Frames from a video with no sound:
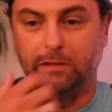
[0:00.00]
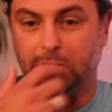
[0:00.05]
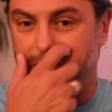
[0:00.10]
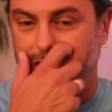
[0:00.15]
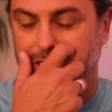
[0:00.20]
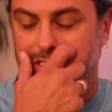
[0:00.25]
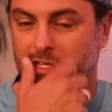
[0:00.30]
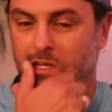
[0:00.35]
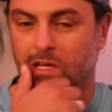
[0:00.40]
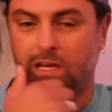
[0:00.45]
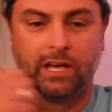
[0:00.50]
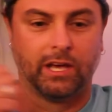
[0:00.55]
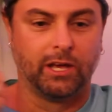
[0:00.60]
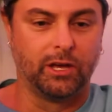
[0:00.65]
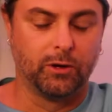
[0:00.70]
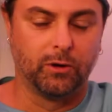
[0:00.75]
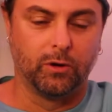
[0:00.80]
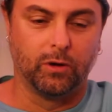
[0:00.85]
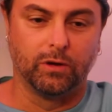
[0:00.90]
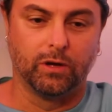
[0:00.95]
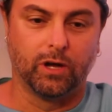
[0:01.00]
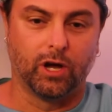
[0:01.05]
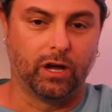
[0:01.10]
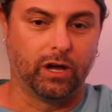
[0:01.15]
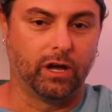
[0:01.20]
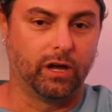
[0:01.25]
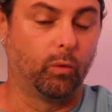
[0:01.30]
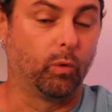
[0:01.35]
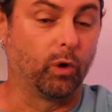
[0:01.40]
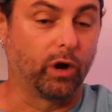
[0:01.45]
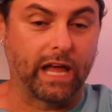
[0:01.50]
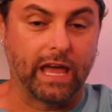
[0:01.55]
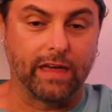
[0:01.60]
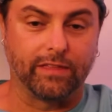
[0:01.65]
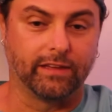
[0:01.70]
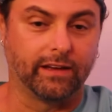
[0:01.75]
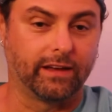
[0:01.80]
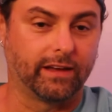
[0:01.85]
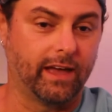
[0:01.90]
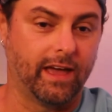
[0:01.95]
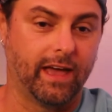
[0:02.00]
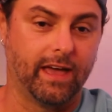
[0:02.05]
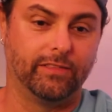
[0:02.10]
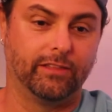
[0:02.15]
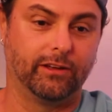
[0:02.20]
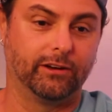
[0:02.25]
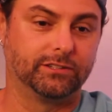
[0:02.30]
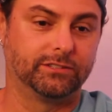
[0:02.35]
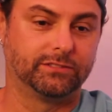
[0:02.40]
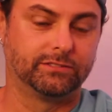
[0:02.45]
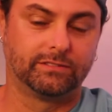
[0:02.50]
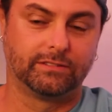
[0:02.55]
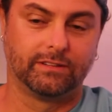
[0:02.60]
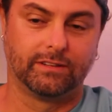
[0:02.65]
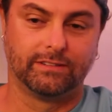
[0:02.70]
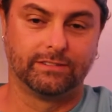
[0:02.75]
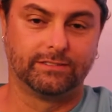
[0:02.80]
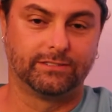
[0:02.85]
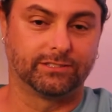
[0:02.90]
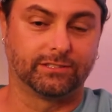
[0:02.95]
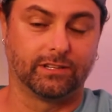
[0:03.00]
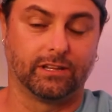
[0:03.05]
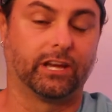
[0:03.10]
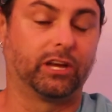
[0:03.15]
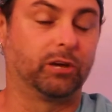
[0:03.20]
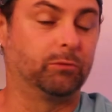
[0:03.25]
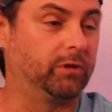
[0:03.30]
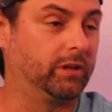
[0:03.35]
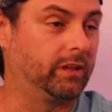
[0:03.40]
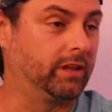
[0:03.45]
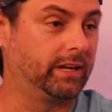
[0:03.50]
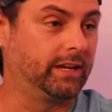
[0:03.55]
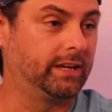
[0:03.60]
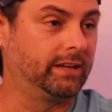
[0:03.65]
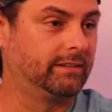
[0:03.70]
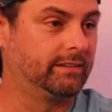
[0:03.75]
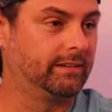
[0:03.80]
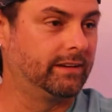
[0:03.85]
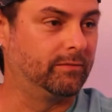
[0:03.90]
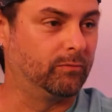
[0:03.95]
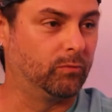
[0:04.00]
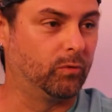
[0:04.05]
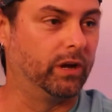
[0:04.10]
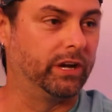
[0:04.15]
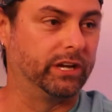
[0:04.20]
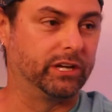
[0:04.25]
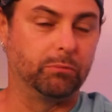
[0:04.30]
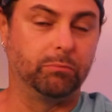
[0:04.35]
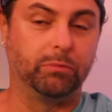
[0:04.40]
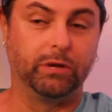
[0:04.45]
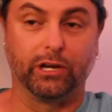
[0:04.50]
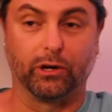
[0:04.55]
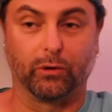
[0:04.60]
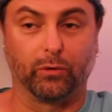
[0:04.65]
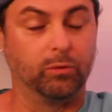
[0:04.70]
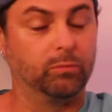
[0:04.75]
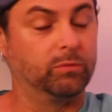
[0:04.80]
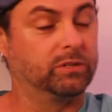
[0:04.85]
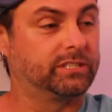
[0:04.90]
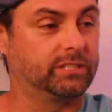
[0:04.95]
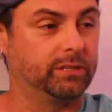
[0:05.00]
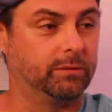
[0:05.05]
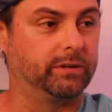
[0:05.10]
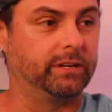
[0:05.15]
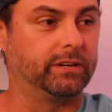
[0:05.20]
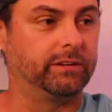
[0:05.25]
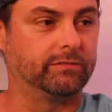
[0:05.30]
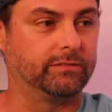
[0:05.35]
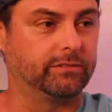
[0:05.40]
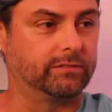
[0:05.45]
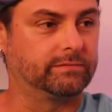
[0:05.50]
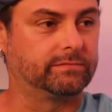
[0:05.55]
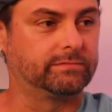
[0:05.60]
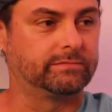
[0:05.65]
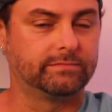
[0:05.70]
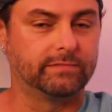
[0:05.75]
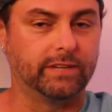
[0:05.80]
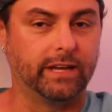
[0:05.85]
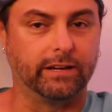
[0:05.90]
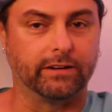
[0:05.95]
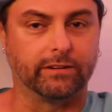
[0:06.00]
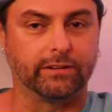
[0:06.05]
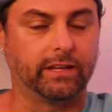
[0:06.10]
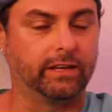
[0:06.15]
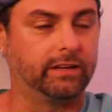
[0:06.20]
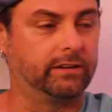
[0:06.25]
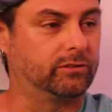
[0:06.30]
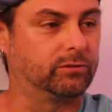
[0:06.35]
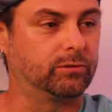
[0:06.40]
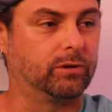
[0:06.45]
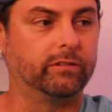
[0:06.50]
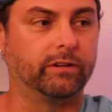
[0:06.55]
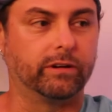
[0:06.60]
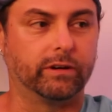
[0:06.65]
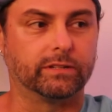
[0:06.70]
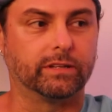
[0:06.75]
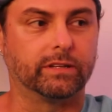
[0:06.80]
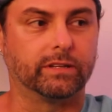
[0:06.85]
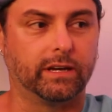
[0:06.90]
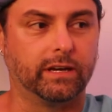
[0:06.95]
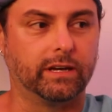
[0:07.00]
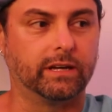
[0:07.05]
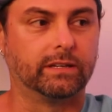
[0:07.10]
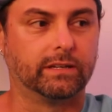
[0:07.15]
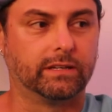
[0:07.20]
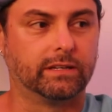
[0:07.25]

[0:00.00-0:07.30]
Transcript: there's work ethic, and there's just likability and yeah. wanting to be in a room with somebody for eight or ten or twelve hours a day